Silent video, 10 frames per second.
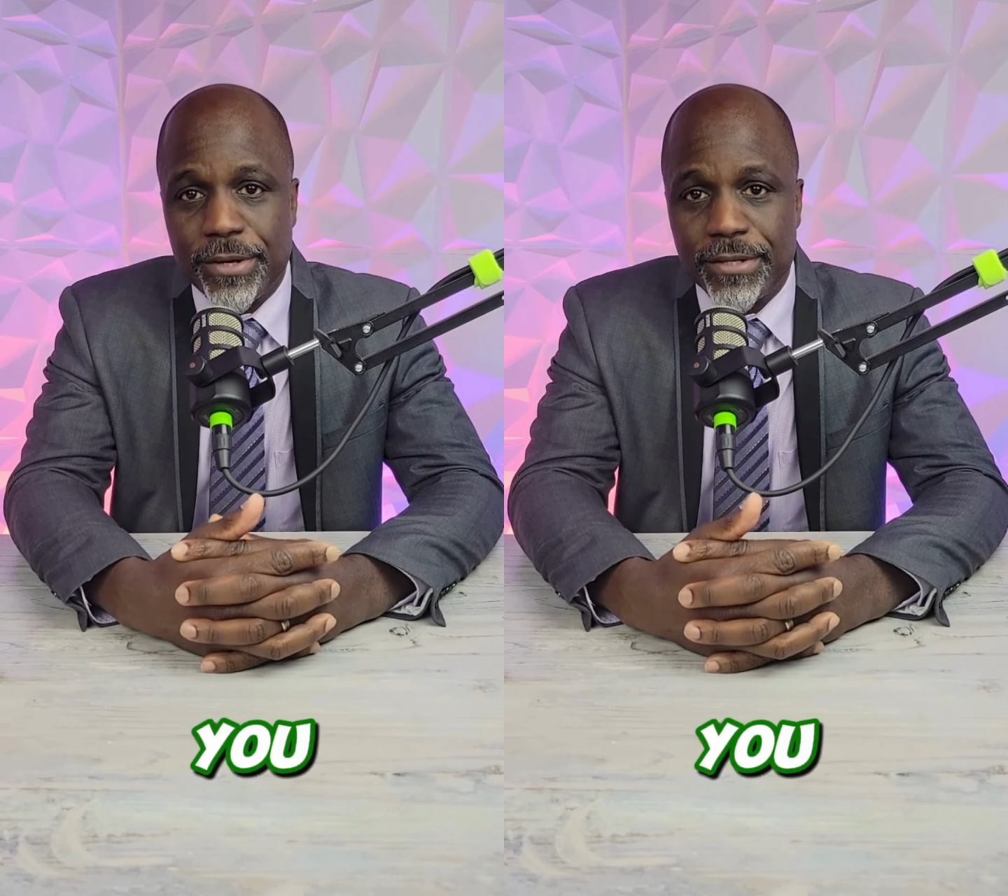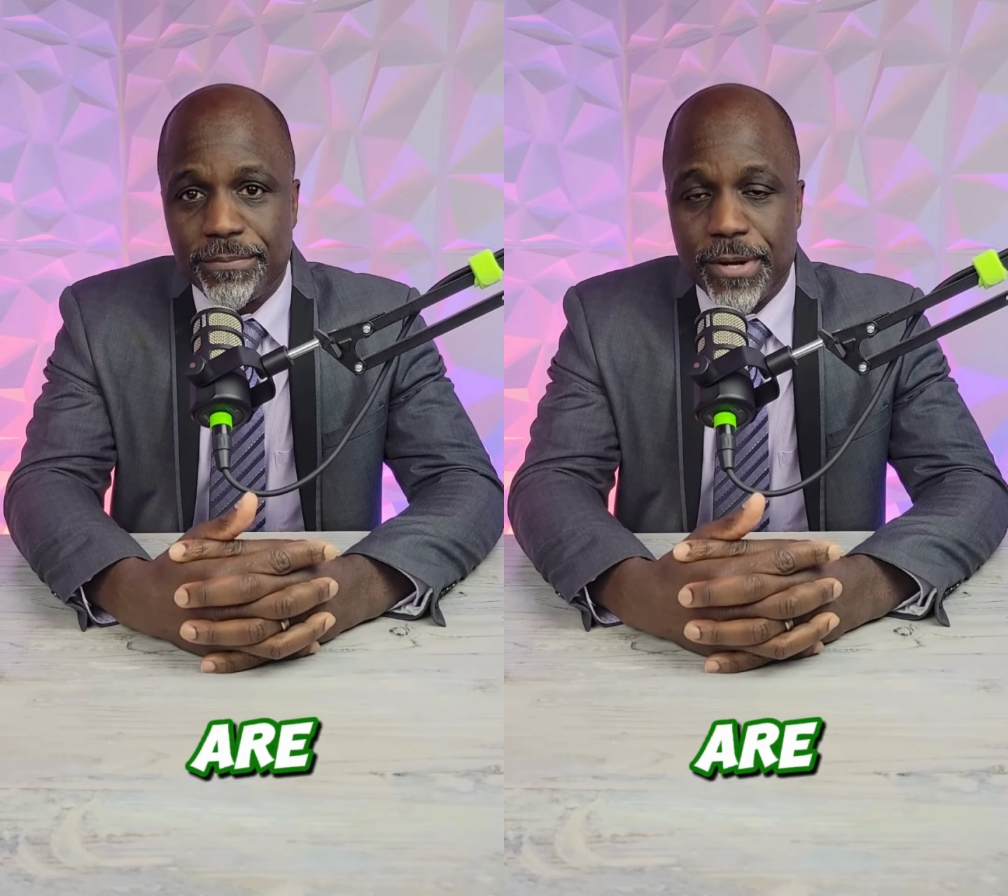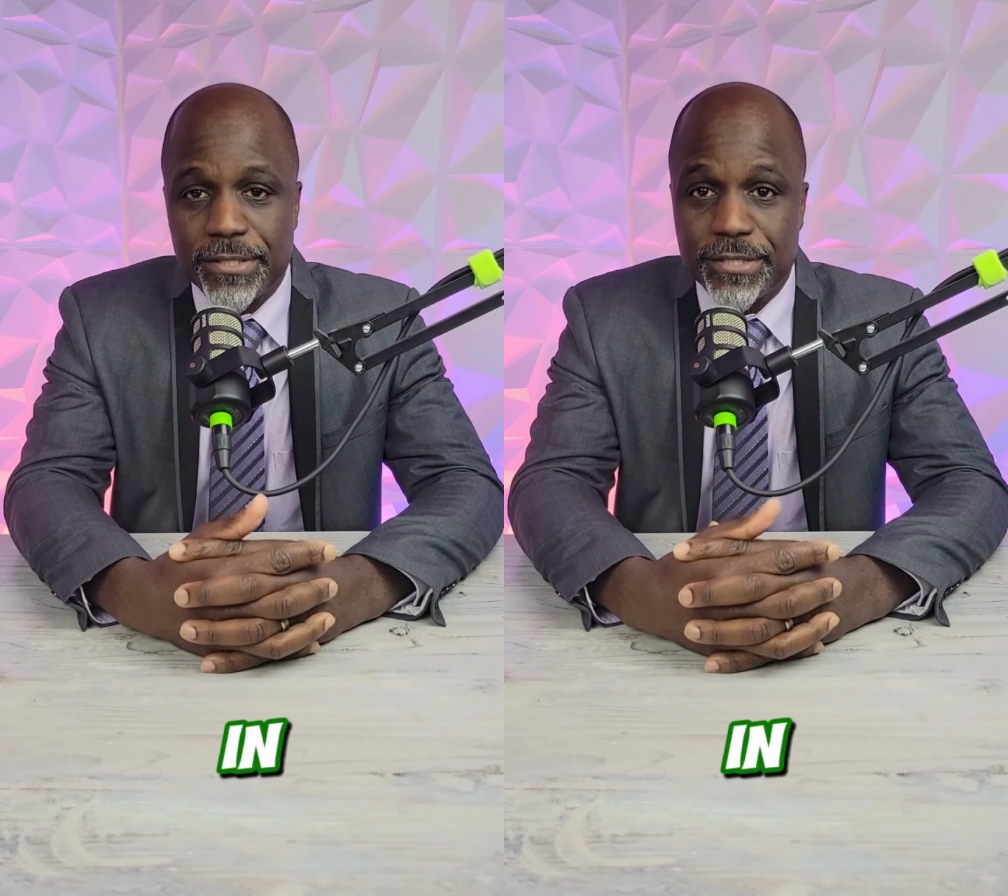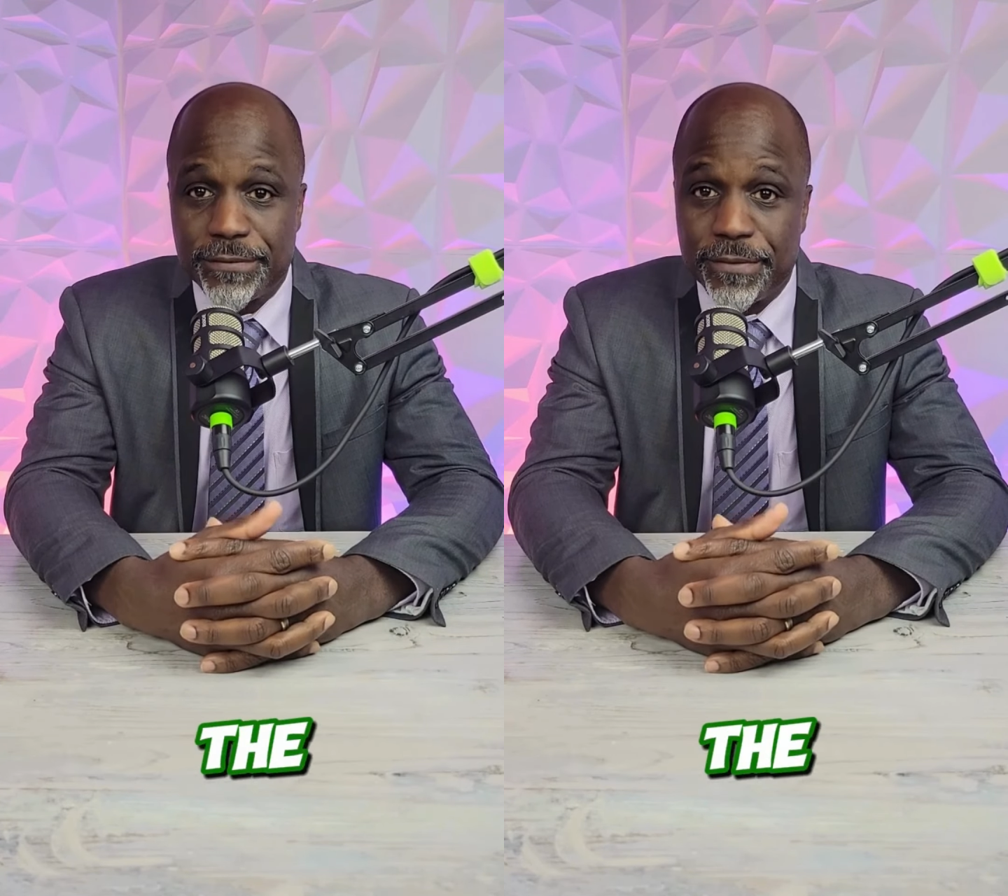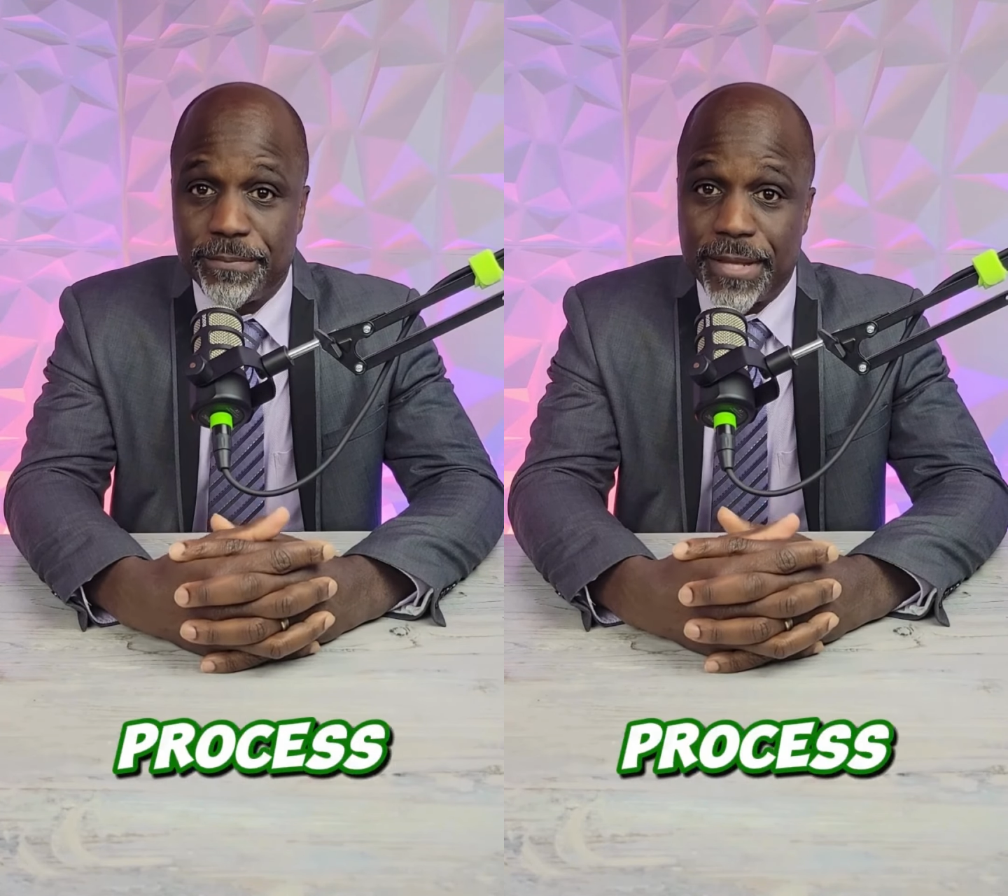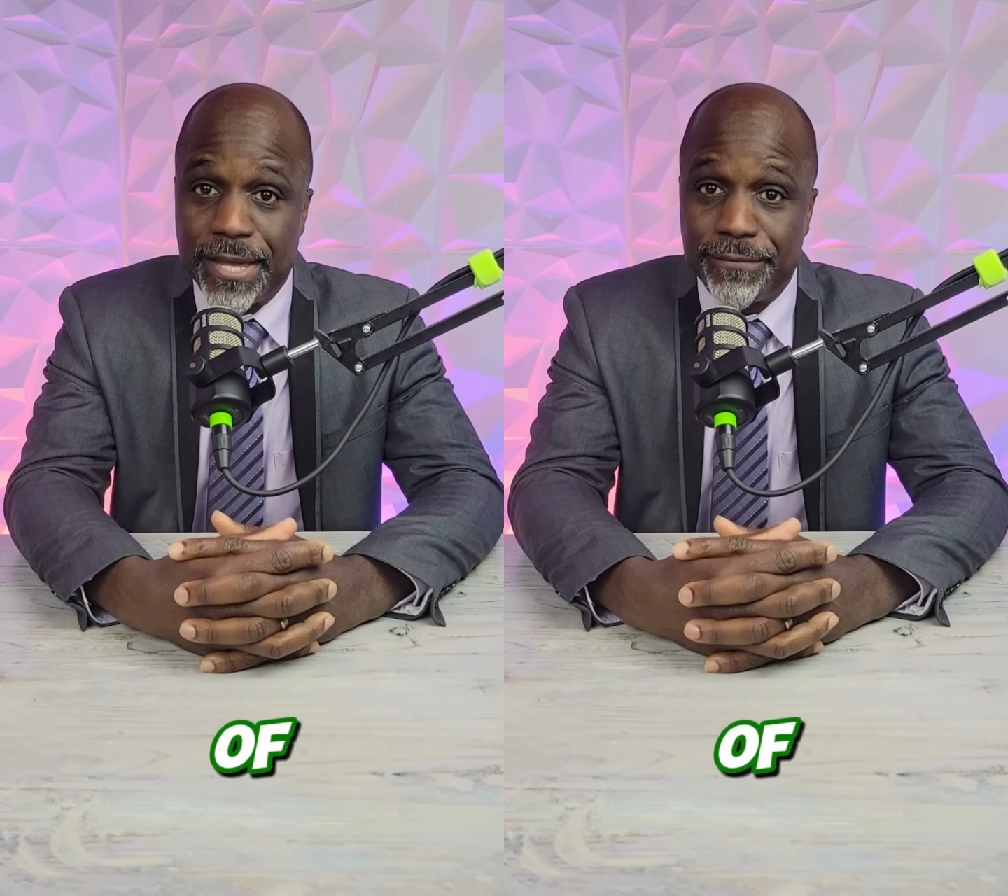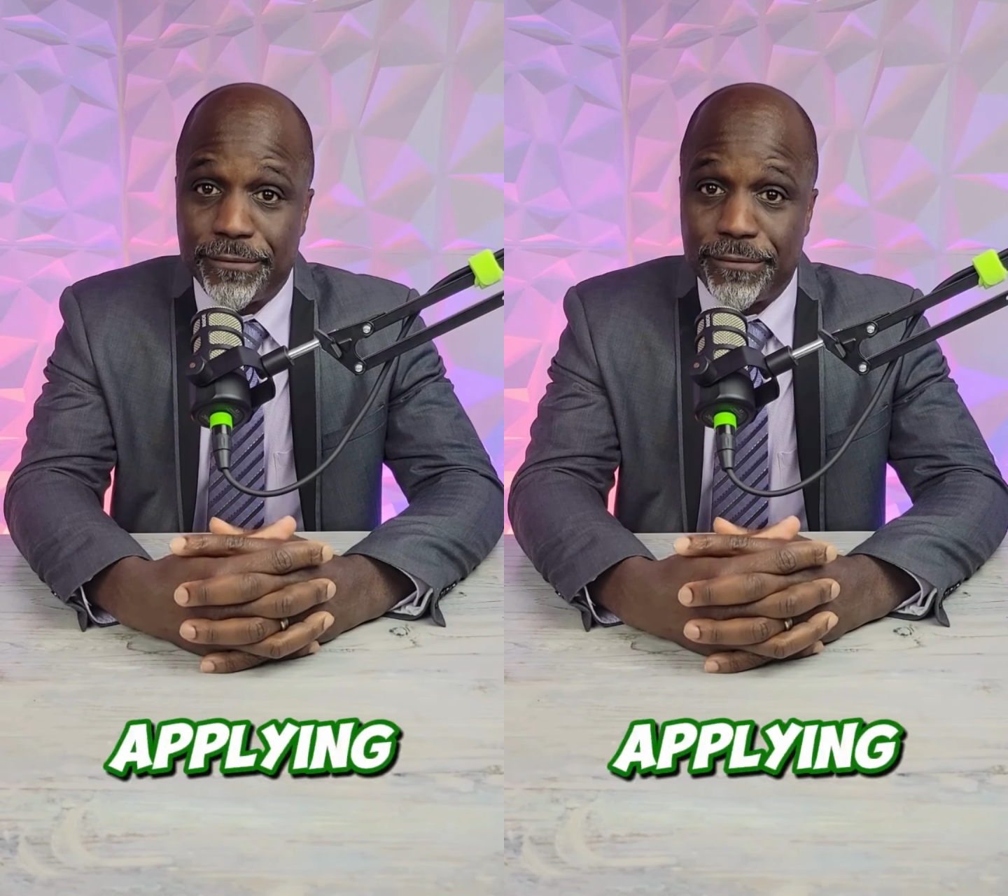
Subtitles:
in the process of applying